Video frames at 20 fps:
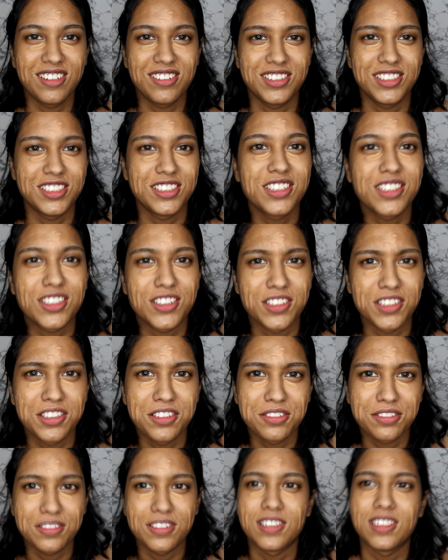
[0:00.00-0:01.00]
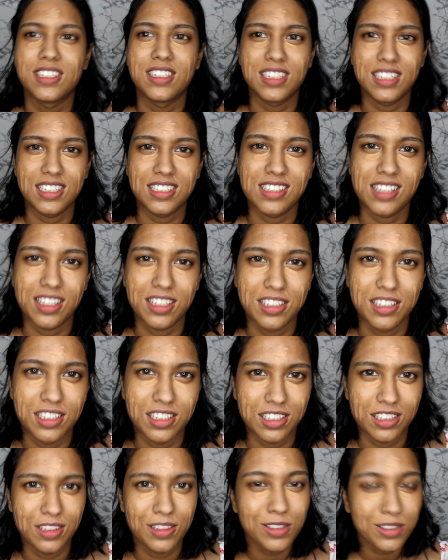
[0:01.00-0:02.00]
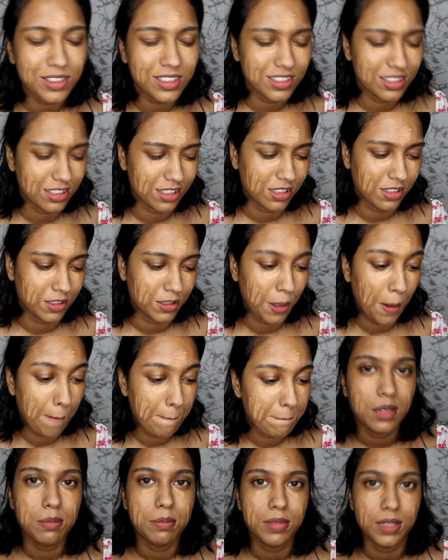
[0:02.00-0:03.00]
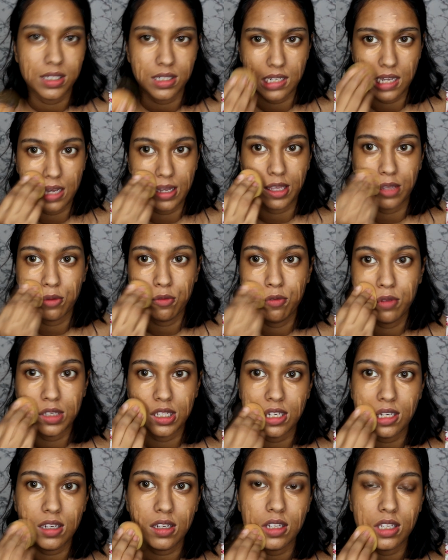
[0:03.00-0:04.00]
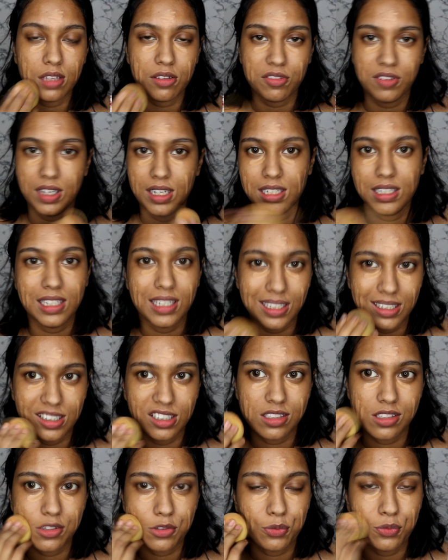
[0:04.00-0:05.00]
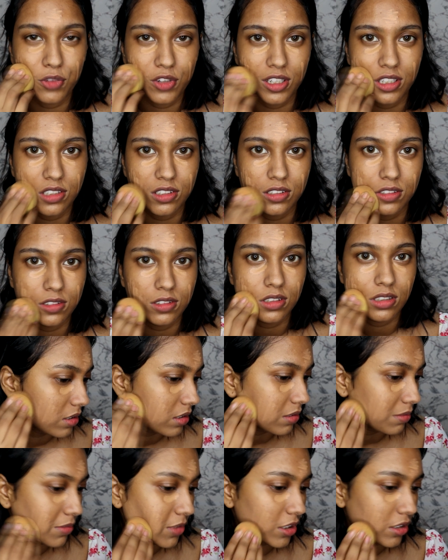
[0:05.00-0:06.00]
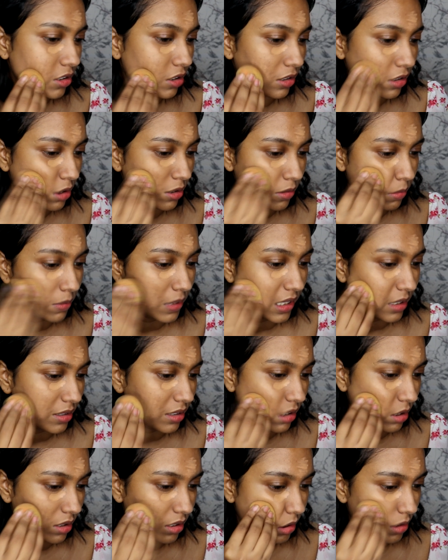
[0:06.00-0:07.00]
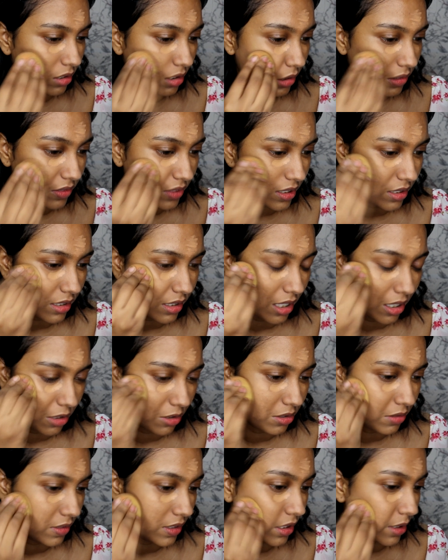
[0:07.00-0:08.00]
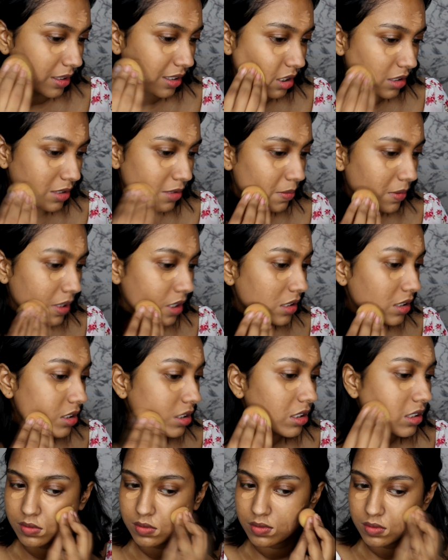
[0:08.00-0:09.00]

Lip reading: we're just going for an easier look. So, but I will if I need it somewhere. So I'm just going to blend all of this out with a sponge.